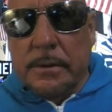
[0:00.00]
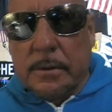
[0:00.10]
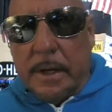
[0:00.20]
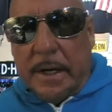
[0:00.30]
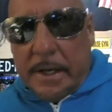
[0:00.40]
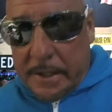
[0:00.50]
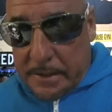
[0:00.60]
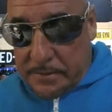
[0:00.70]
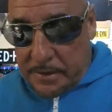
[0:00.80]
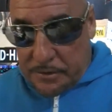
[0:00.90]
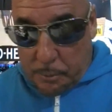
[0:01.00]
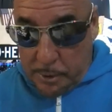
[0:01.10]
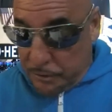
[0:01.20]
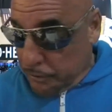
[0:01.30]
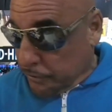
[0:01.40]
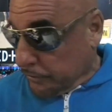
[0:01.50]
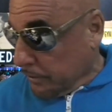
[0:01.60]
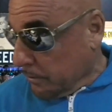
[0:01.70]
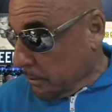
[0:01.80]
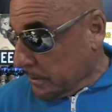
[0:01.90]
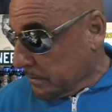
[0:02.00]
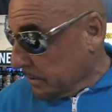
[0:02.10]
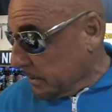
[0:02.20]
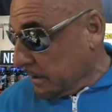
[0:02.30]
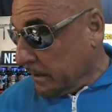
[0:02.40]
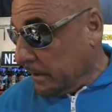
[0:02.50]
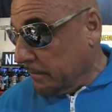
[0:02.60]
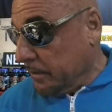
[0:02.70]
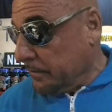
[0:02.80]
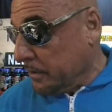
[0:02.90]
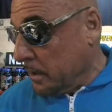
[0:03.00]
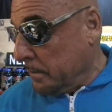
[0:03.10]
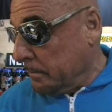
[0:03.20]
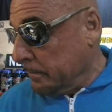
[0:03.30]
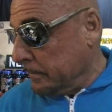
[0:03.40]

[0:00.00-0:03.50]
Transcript: Alright, I gotta get to these questions because otherwise I'm not gonna have enough time.